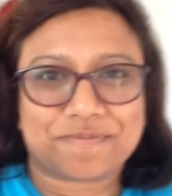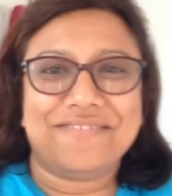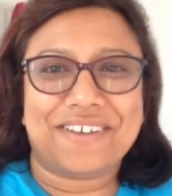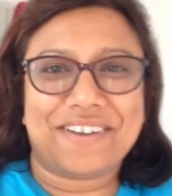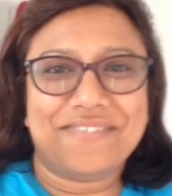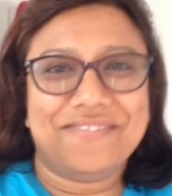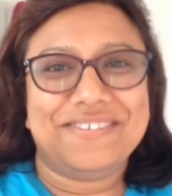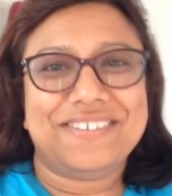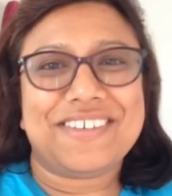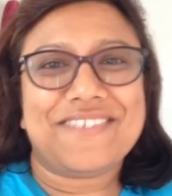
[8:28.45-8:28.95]

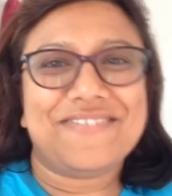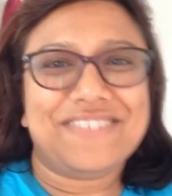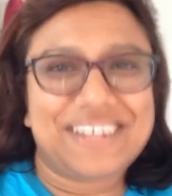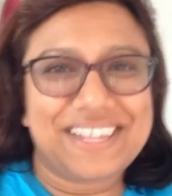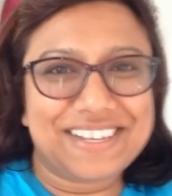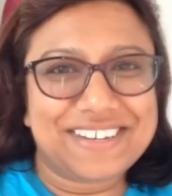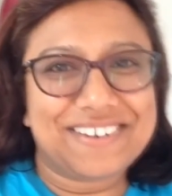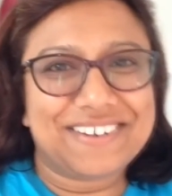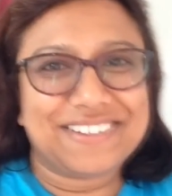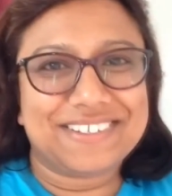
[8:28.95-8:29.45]
I've
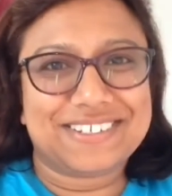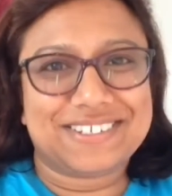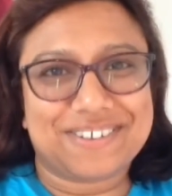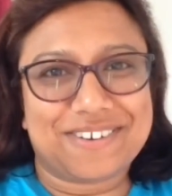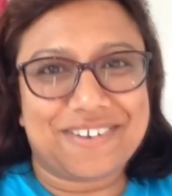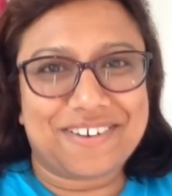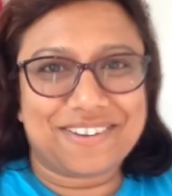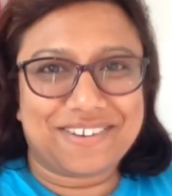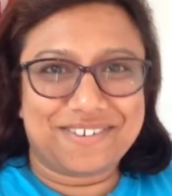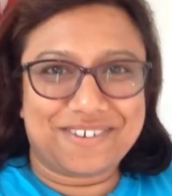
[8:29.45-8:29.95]
definitely got
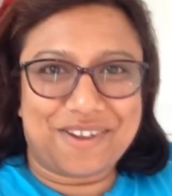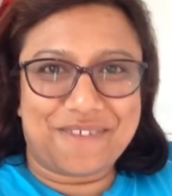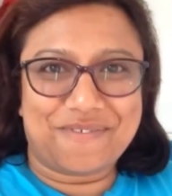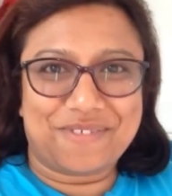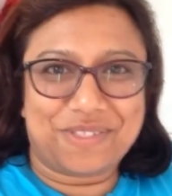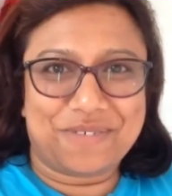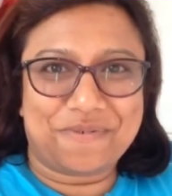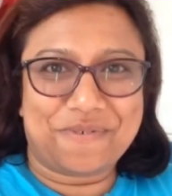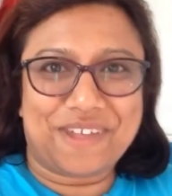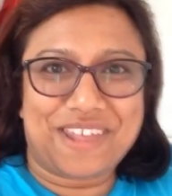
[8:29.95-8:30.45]
darker
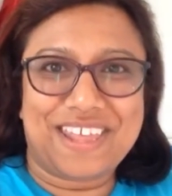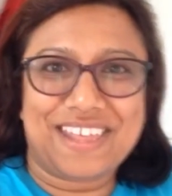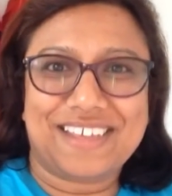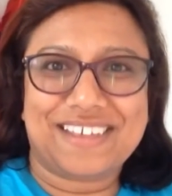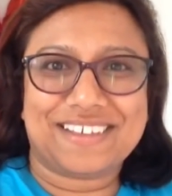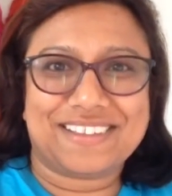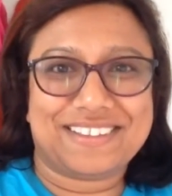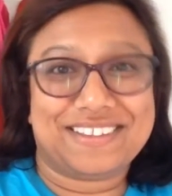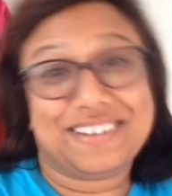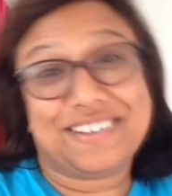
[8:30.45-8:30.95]
over the
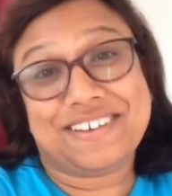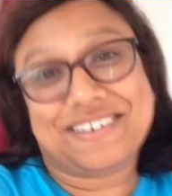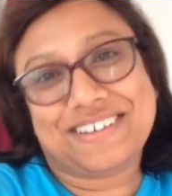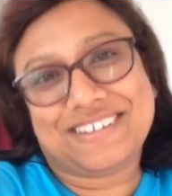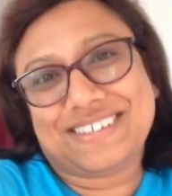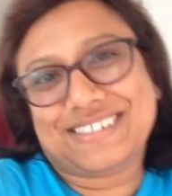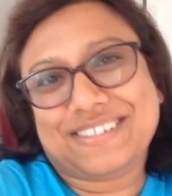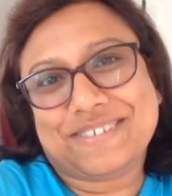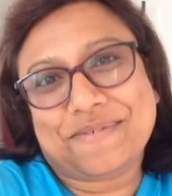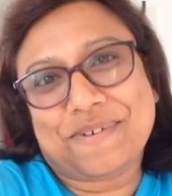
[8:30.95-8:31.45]
week
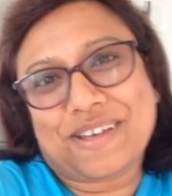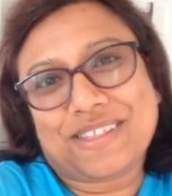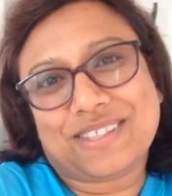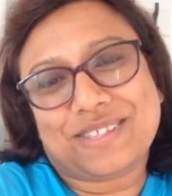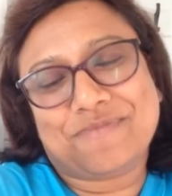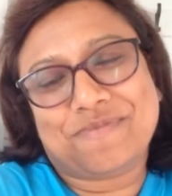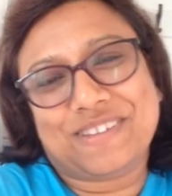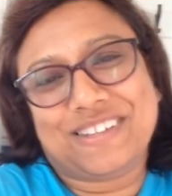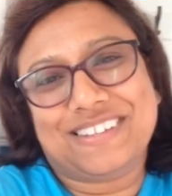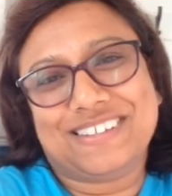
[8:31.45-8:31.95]
because the
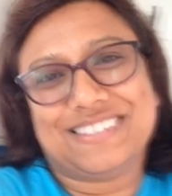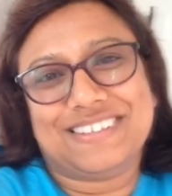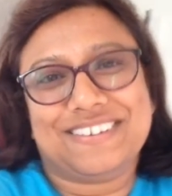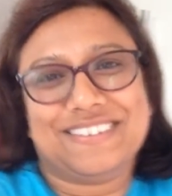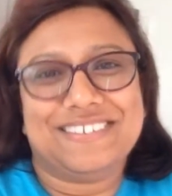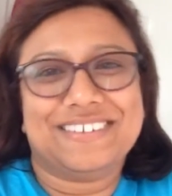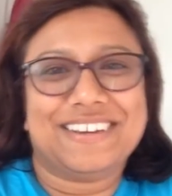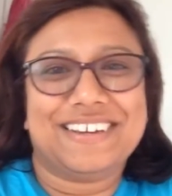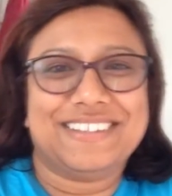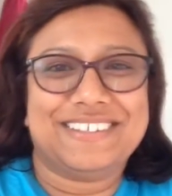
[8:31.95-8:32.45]
weather's been so
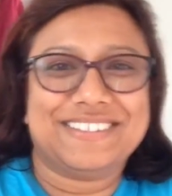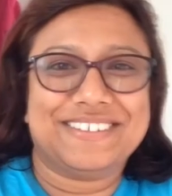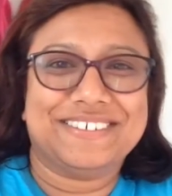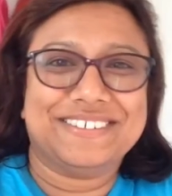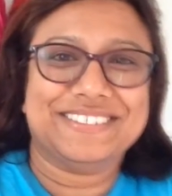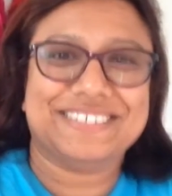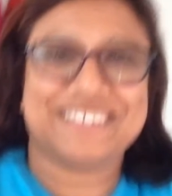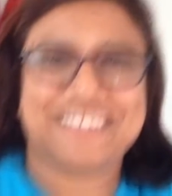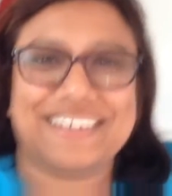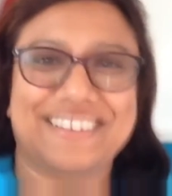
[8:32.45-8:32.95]
nice
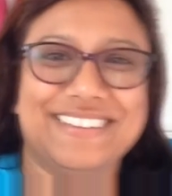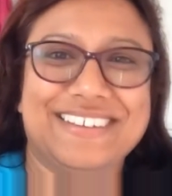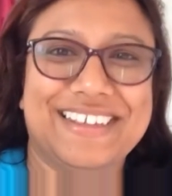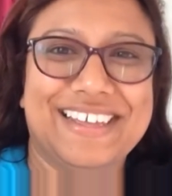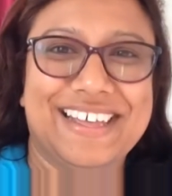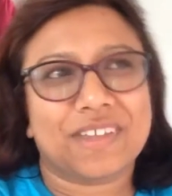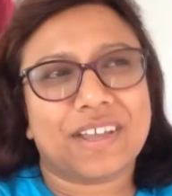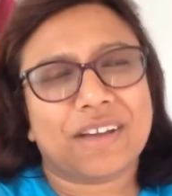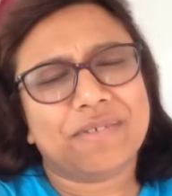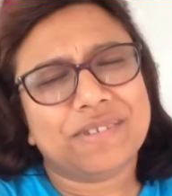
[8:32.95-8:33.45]
also.
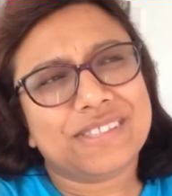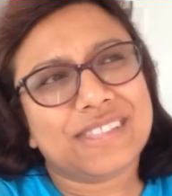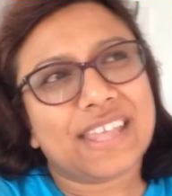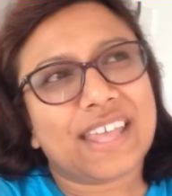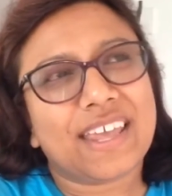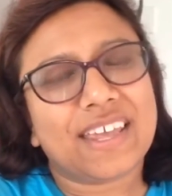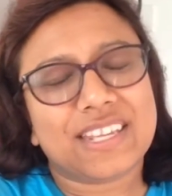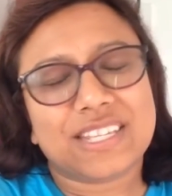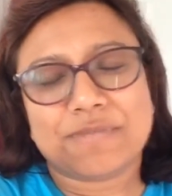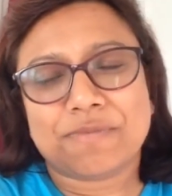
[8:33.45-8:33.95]
I was
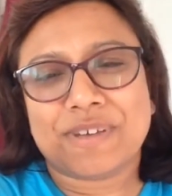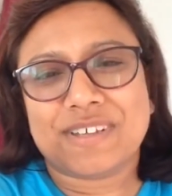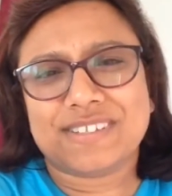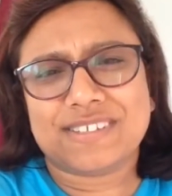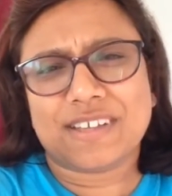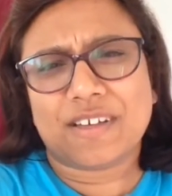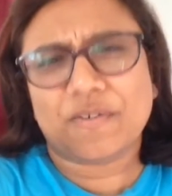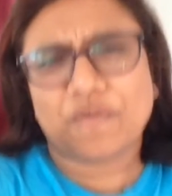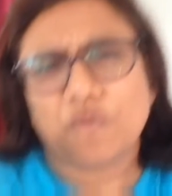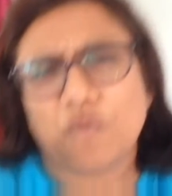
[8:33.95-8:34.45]
thinking to
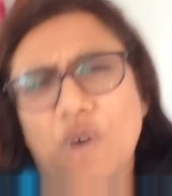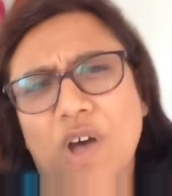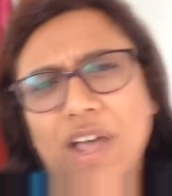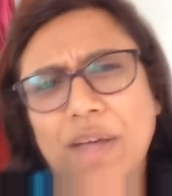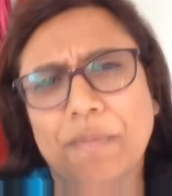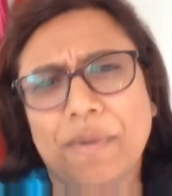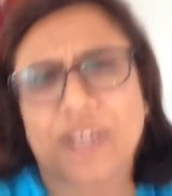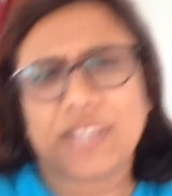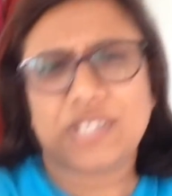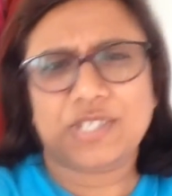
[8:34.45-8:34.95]
myself, why
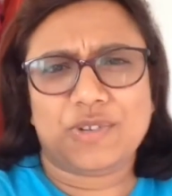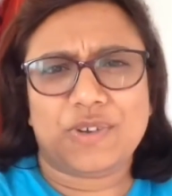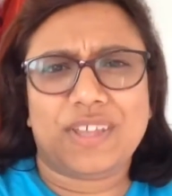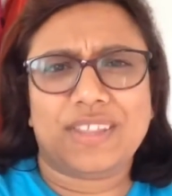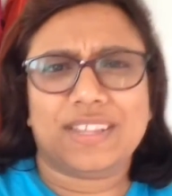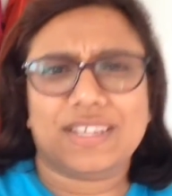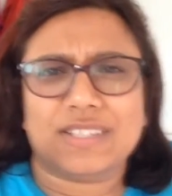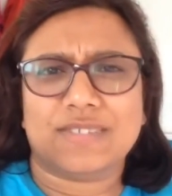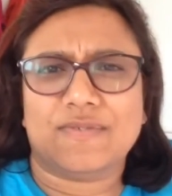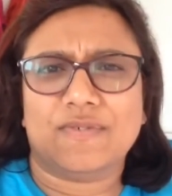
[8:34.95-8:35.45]
am I doing
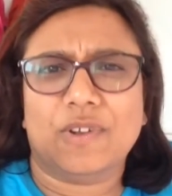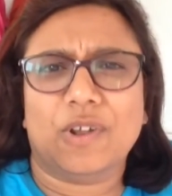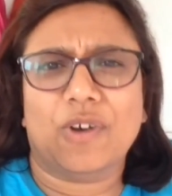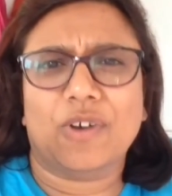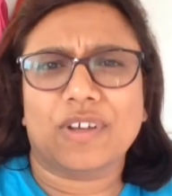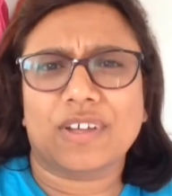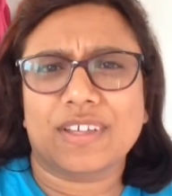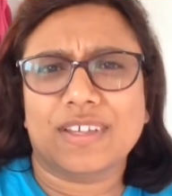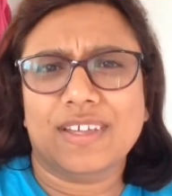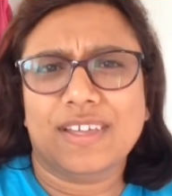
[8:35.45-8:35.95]
this
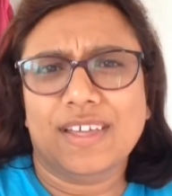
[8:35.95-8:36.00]
vlog?